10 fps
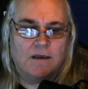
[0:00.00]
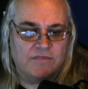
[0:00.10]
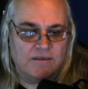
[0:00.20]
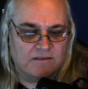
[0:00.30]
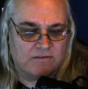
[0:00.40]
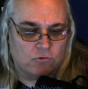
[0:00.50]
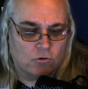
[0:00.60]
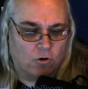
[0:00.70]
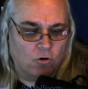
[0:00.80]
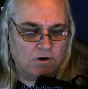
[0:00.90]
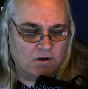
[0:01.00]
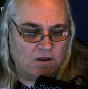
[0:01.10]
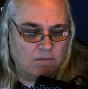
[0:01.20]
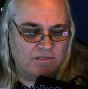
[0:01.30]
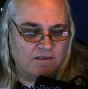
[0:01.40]
I think at the Dakota
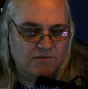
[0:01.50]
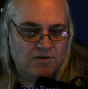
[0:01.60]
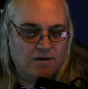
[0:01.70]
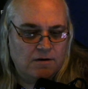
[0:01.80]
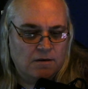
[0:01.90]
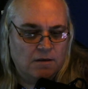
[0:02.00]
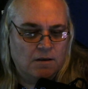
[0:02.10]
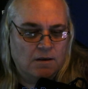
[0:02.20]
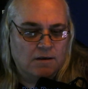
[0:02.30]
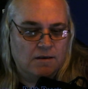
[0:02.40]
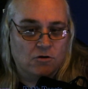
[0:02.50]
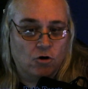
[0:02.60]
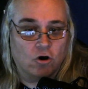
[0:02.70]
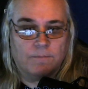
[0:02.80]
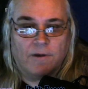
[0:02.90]
Club, I think it said. The
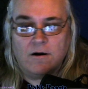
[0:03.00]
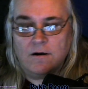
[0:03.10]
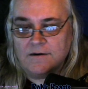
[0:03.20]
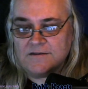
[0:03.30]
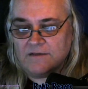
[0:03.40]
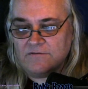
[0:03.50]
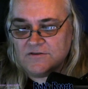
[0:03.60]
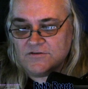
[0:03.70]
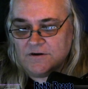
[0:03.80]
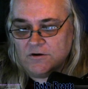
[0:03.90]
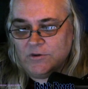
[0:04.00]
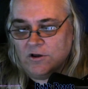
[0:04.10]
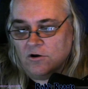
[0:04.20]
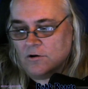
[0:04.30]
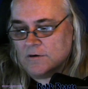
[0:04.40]
Dakota Bar. Let's have a listen. Here we
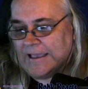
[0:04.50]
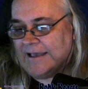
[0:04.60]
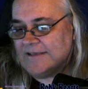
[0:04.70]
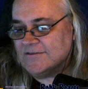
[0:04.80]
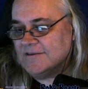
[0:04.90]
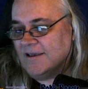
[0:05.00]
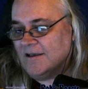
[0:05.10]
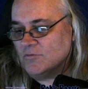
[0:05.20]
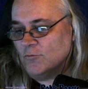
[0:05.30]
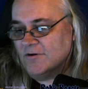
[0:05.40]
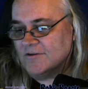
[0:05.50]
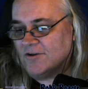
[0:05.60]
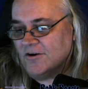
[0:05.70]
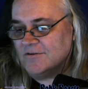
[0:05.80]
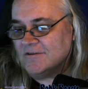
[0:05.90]
go, guys and gals. Warning's
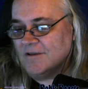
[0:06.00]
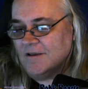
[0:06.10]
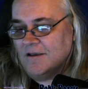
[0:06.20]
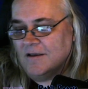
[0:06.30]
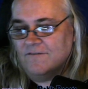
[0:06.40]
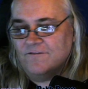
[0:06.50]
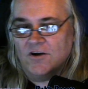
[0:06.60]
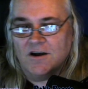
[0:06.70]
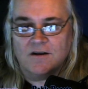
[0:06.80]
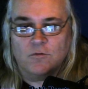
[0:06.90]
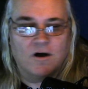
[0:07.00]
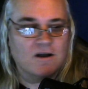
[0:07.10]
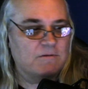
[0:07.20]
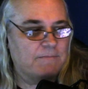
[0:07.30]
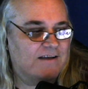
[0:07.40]
always fun and
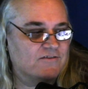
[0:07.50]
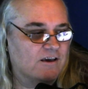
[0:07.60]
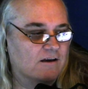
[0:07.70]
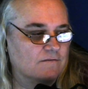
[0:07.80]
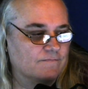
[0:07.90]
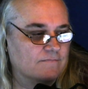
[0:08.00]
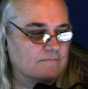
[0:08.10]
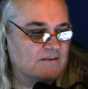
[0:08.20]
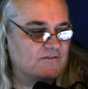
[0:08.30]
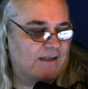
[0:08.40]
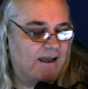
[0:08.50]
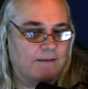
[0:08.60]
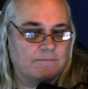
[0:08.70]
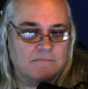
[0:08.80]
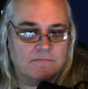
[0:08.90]
welcome in my channel. It's
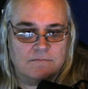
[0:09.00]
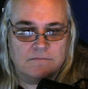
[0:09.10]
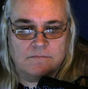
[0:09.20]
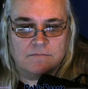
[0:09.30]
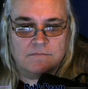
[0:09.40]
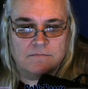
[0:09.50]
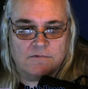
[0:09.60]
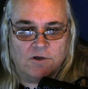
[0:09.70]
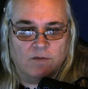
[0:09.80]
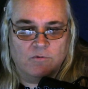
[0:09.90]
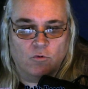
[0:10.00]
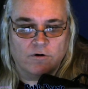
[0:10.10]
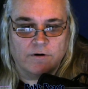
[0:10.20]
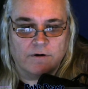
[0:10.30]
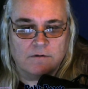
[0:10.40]
time. Y'all been
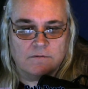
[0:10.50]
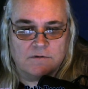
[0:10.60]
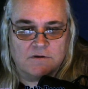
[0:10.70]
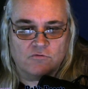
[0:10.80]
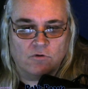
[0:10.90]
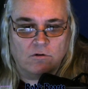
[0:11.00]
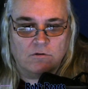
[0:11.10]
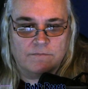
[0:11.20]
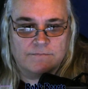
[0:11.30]
warned. Let's roll.